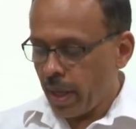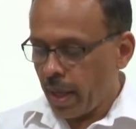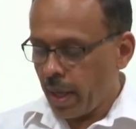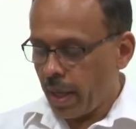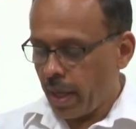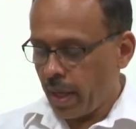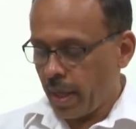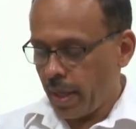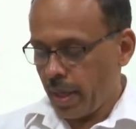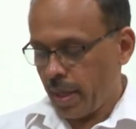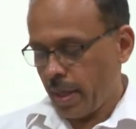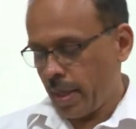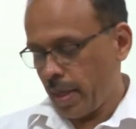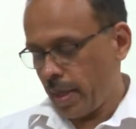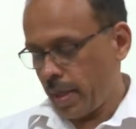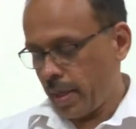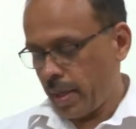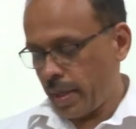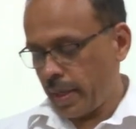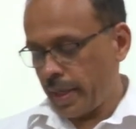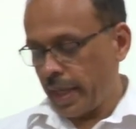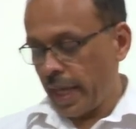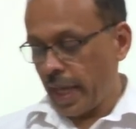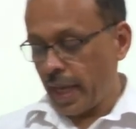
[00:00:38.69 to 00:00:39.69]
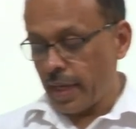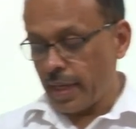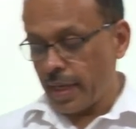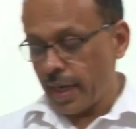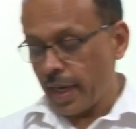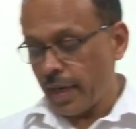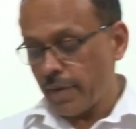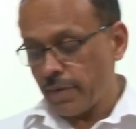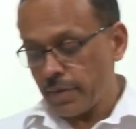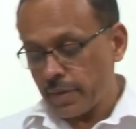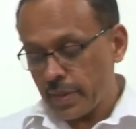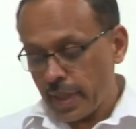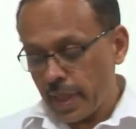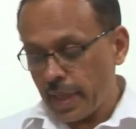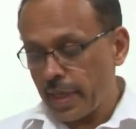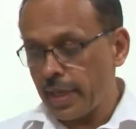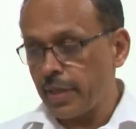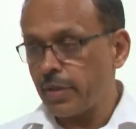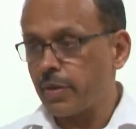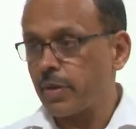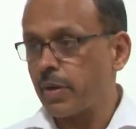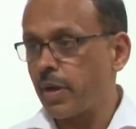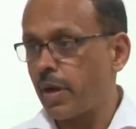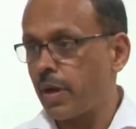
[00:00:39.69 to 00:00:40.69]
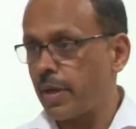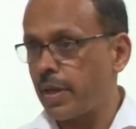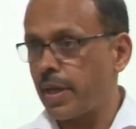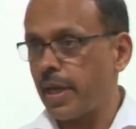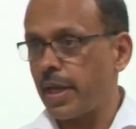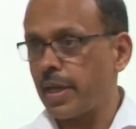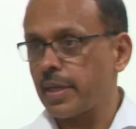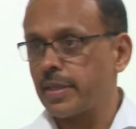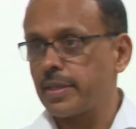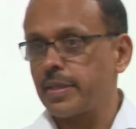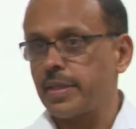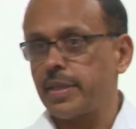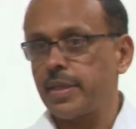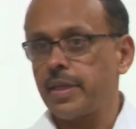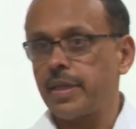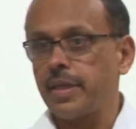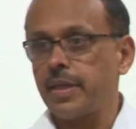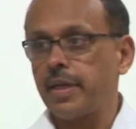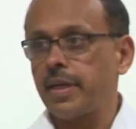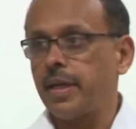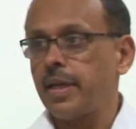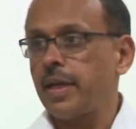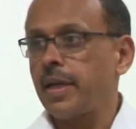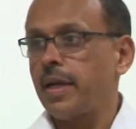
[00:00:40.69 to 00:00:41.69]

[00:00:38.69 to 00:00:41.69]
uh, L drives they need to contact uh,